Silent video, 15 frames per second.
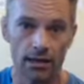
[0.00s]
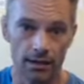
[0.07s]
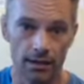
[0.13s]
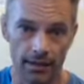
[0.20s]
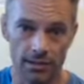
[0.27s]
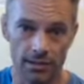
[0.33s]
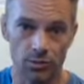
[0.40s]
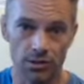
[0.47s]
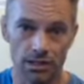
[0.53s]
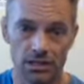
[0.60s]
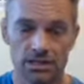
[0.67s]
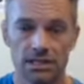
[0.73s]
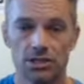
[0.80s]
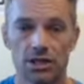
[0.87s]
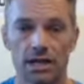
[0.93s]
that's what
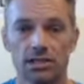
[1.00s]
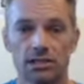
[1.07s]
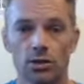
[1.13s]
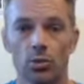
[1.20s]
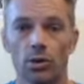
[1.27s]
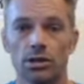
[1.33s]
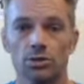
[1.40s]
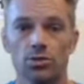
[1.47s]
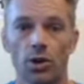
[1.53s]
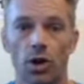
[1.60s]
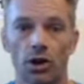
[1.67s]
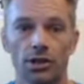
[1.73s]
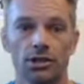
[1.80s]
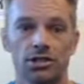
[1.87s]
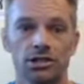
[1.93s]
this is, right? So once we
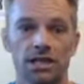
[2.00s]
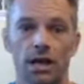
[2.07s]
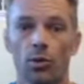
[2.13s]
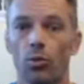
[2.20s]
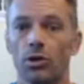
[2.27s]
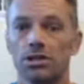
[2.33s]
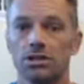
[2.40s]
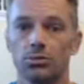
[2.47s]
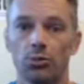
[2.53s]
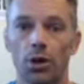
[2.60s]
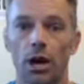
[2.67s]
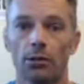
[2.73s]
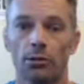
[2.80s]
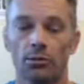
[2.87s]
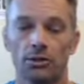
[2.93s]
all understand what's the
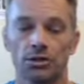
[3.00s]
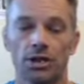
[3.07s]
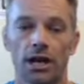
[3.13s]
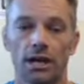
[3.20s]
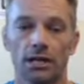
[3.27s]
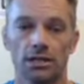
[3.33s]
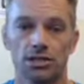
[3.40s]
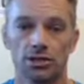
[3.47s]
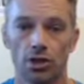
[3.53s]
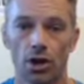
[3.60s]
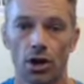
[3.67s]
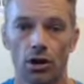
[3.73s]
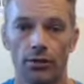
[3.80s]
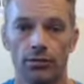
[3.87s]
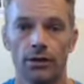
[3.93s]
problem we're trying to
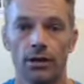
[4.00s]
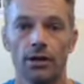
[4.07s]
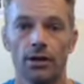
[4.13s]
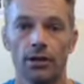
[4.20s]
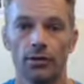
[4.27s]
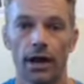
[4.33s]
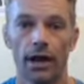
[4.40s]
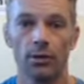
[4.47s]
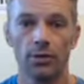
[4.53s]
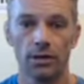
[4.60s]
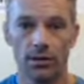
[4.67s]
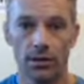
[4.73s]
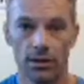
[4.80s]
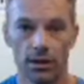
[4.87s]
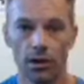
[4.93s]
solve, right? We
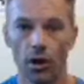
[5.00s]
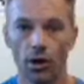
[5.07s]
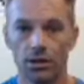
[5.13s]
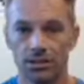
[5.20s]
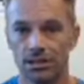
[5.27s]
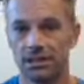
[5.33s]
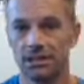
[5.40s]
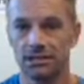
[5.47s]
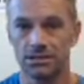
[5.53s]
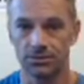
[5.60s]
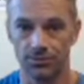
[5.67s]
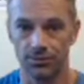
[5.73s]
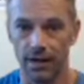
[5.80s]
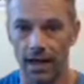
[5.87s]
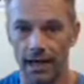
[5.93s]
need an arch that
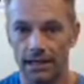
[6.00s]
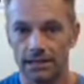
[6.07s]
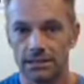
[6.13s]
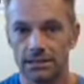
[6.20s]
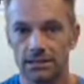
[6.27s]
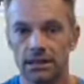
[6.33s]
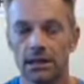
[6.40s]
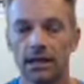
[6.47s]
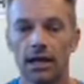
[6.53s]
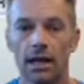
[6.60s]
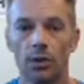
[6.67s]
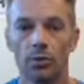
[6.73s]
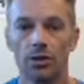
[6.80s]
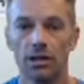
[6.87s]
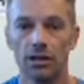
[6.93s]
doesn't flex,
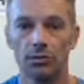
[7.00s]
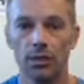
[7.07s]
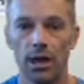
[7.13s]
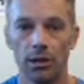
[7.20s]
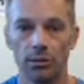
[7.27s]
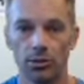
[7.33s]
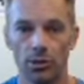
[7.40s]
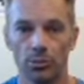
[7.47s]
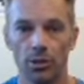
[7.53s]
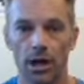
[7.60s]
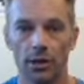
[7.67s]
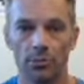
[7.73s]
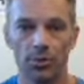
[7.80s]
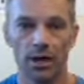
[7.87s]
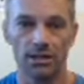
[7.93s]
and we need to be able to
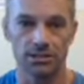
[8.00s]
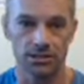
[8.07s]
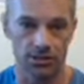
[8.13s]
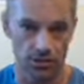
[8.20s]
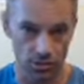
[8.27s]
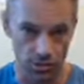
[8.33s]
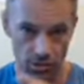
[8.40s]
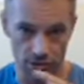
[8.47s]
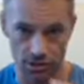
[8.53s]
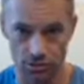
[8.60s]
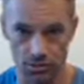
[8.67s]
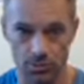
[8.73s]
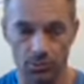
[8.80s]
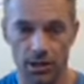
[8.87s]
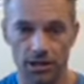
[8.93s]
apply pressure through those
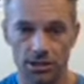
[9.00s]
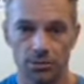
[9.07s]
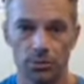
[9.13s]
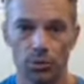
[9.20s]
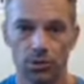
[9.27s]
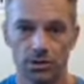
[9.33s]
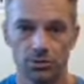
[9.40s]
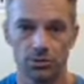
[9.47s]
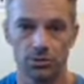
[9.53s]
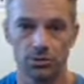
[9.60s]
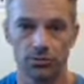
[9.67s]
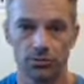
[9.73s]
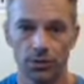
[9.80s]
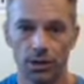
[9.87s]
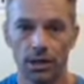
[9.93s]
3 pressure points with the
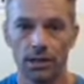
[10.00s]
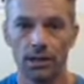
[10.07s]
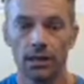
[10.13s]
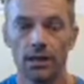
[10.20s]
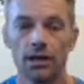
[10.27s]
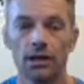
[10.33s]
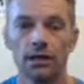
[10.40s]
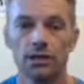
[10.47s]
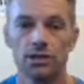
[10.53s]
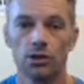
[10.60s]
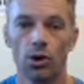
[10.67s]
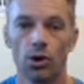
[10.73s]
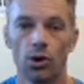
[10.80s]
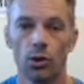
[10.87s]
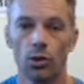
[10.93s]
foot.
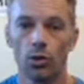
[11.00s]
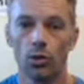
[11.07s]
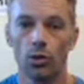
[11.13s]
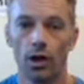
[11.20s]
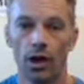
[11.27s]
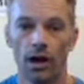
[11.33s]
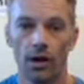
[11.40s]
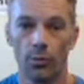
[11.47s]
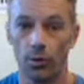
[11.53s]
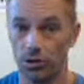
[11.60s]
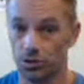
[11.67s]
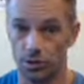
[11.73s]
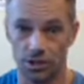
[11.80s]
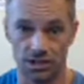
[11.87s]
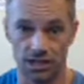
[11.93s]
So
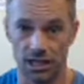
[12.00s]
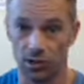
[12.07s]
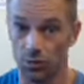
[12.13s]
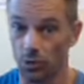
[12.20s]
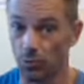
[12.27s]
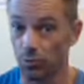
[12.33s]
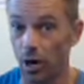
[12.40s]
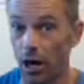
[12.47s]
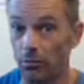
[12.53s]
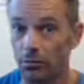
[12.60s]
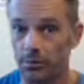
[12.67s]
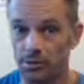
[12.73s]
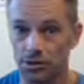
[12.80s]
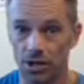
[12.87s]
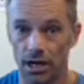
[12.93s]
once you understand the real
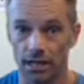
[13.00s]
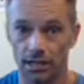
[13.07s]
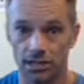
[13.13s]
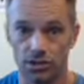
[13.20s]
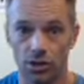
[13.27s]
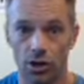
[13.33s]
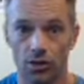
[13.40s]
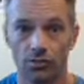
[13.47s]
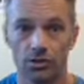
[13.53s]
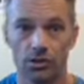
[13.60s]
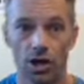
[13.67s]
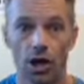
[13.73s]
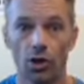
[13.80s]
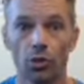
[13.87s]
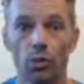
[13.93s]
problem you're trying to solve, there's
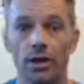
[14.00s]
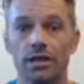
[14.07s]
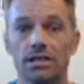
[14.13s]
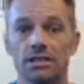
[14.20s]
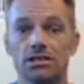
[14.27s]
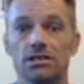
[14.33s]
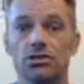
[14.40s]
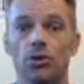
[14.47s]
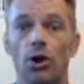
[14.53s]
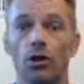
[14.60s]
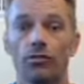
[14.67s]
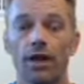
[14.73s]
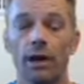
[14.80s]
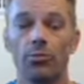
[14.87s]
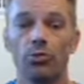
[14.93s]
other ways to
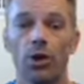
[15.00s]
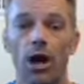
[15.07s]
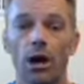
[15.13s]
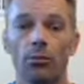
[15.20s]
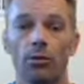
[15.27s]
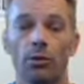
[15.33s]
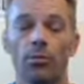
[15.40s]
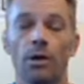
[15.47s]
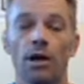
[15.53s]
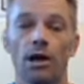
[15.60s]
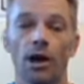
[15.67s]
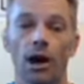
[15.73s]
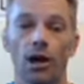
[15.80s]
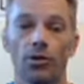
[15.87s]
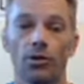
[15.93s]
solve that problem
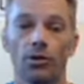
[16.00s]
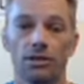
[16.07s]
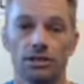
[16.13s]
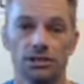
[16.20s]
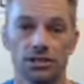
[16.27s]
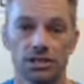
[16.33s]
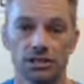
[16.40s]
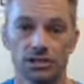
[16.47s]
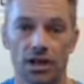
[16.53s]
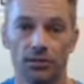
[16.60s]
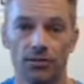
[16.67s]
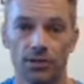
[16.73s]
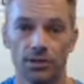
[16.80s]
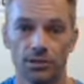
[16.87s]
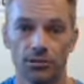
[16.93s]
other than just
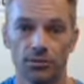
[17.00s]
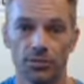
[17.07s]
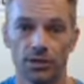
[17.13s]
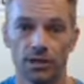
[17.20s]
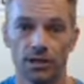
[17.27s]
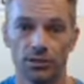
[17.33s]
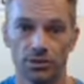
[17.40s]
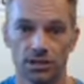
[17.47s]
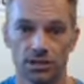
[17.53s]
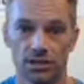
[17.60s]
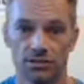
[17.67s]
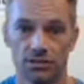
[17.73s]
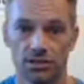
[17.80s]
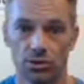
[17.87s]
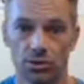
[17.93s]
stuffing your foot into a
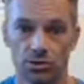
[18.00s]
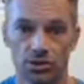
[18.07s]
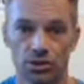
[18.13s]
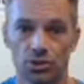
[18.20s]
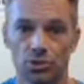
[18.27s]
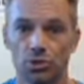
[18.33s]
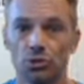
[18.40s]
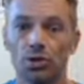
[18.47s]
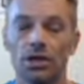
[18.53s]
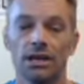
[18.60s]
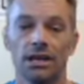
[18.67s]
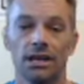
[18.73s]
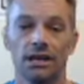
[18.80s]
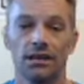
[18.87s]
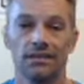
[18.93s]
stiff-soled shoe
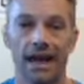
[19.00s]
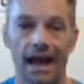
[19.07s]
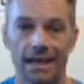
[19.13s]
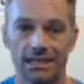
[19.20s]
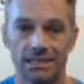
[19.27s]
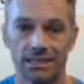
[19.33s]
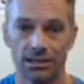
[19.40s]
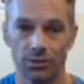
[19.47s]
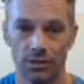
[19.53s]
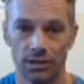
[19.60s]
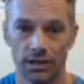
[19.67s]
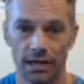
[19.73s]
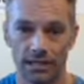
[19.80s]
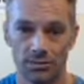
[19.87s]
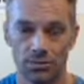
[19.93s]
and attaching it with
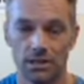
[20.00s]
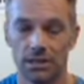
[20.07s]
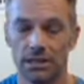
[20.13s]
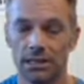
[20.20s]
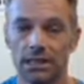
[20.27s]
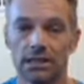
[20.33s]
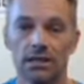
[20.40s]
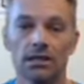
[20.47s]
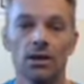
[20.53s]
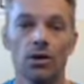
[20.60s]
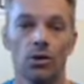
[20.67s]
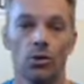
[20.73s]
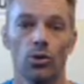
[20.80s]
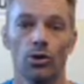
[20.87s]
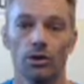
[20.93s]
an SPD
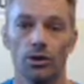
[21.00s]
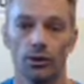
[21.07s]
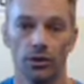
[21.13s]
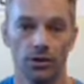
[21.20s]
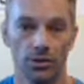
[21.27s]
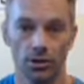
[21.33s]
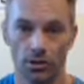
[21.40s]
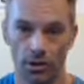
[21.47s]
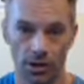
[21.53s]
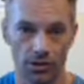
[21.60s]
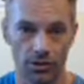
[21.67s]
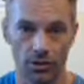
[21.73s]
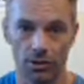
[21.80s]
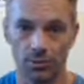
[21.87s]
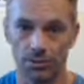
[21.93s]
or you know, or
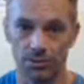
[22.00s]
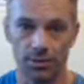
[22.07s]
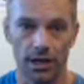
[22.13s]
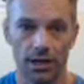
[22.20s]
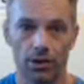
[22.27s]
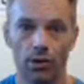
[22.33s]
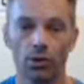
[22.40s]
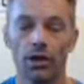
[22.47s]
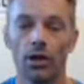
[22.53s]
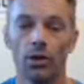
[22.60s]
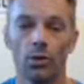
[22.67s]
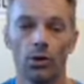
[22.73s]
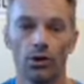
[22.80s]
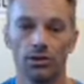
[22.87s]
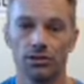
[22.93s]
other clipless pedal,
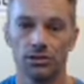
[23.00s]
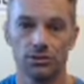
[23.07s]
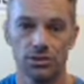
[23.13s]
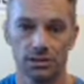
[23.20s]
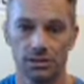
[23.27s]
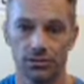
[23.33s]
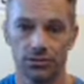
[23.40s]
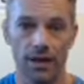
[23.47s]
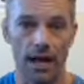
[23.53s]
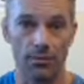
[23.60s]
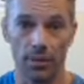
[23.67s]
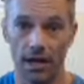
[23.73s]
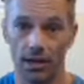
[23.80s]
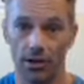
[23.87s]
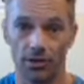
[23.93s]
or else using a
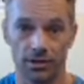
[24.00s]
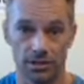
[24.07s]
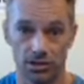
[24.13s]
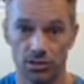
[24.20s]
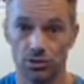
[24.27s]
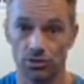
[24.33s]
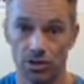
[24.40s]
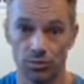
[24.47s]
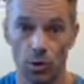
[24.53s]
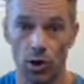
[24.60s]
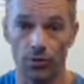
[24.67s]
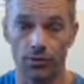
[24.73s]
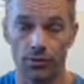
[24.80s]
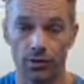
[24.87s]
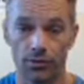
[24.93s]
flat pedal that's too
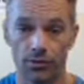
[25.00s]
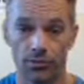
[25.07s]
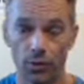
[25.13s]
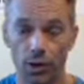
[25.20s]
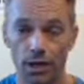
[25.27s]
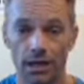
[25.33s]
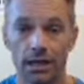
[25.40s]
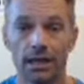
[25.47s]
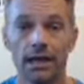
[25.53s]
small for your foot